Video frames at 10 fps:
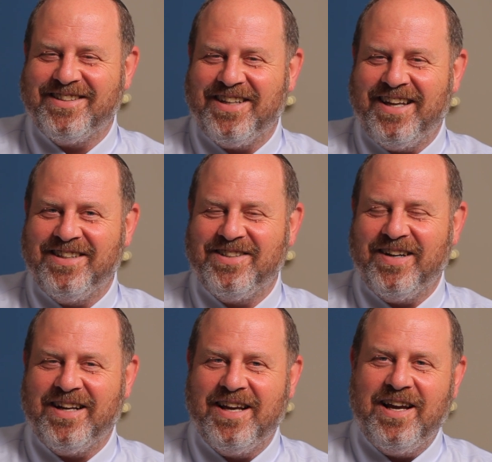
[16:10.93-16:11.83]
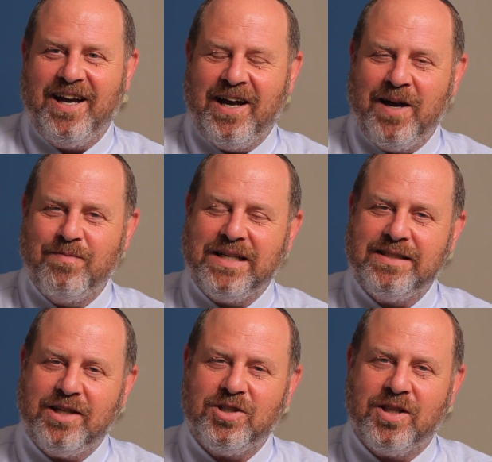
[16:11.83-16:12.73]
into it. But
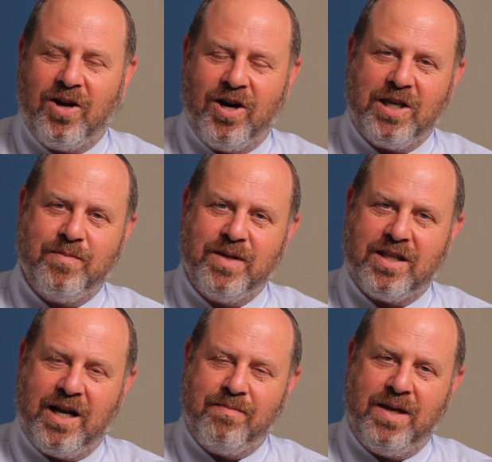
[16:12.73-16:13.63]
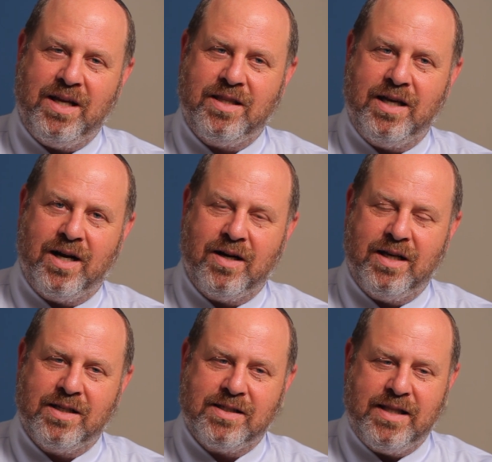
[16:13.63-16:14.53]
essentially the argument that I made there
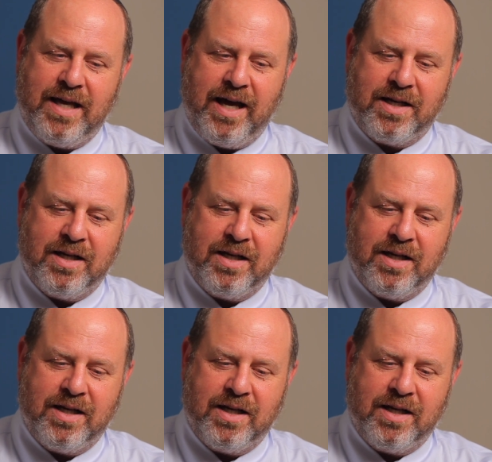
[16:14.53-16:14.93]
is that